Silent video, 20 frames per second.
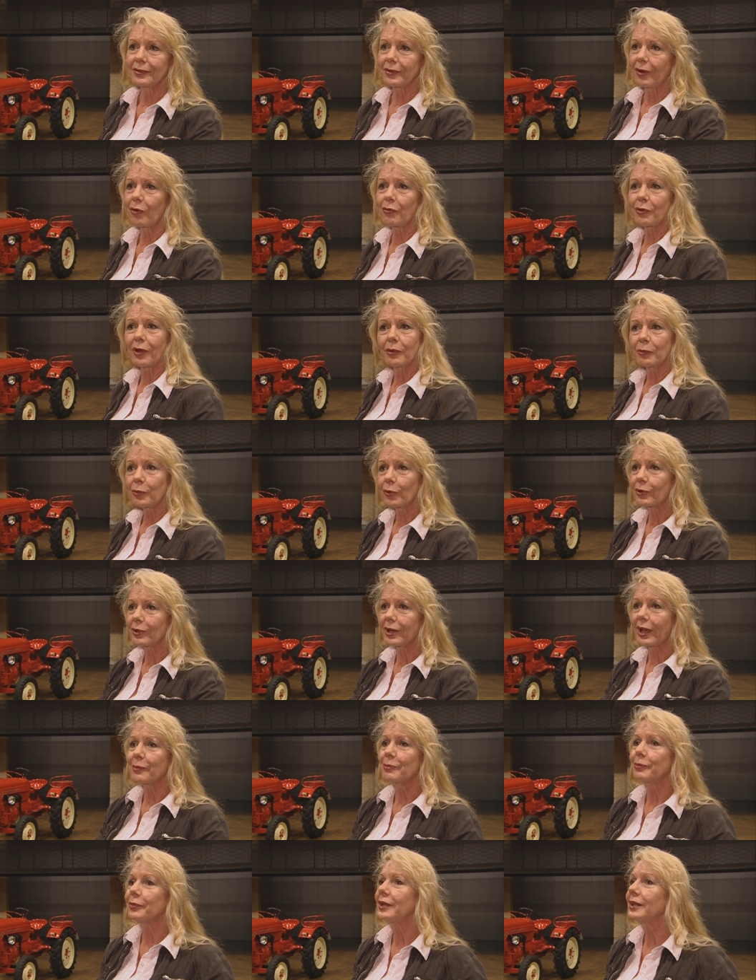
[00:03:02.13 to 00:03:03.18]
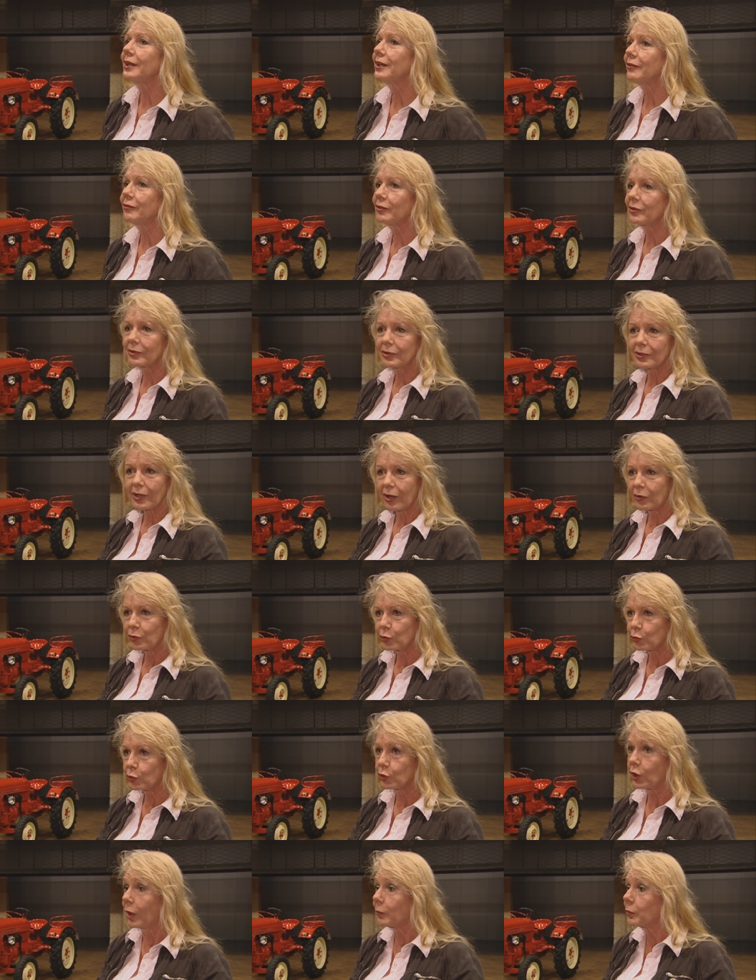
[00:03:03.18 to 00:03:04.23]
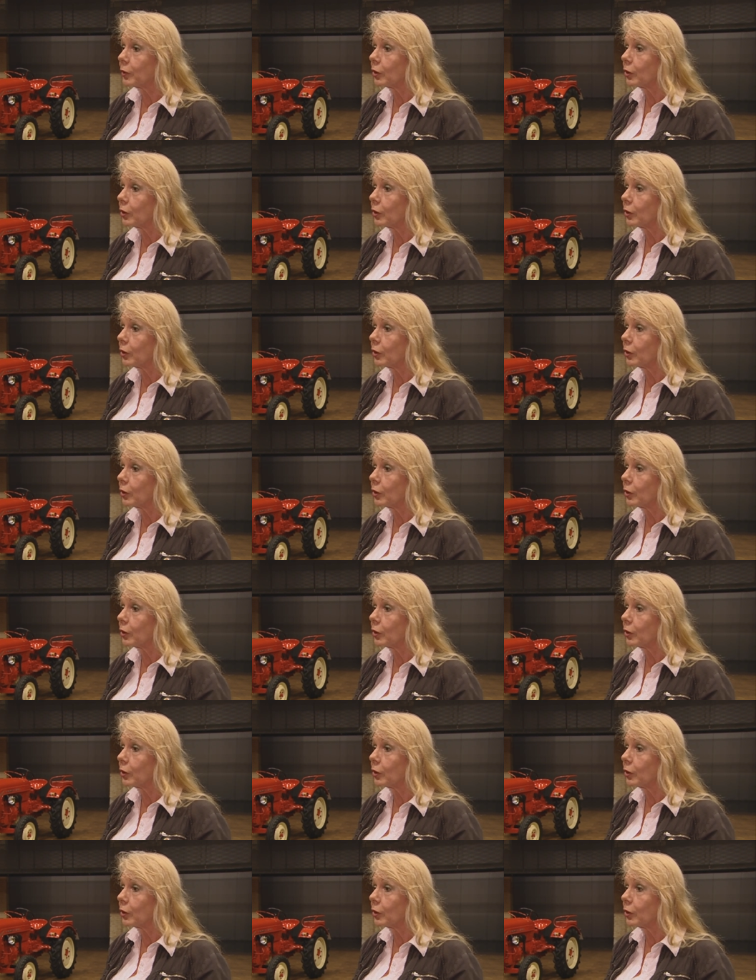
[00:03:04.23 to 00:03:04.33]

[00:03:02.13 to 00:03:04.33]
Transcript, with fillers: of themselves and came to